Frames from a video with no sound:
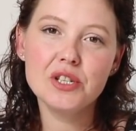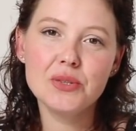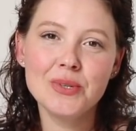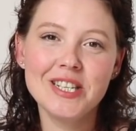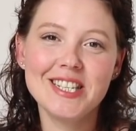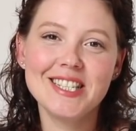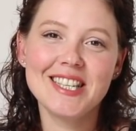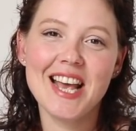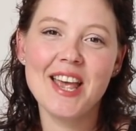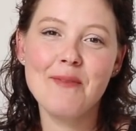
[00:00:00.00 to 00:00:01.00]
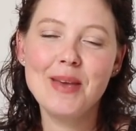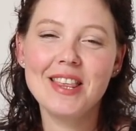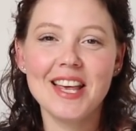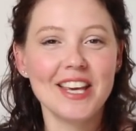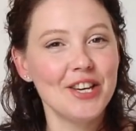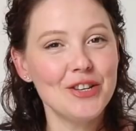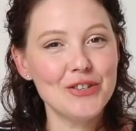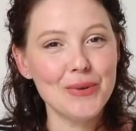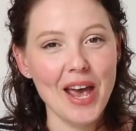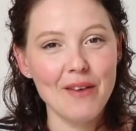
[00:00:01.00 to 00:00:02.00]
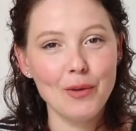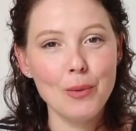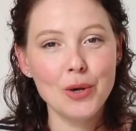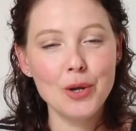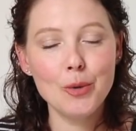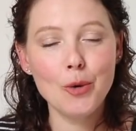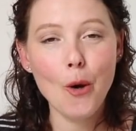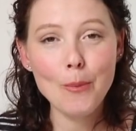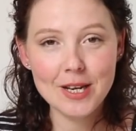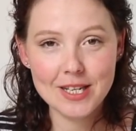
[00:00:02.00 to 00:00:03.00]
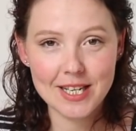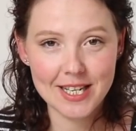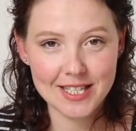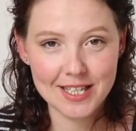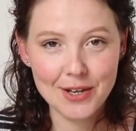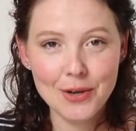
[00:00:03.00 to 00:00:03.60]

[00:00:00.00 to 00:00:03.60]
just wanted to say a big thank you to everyone who commented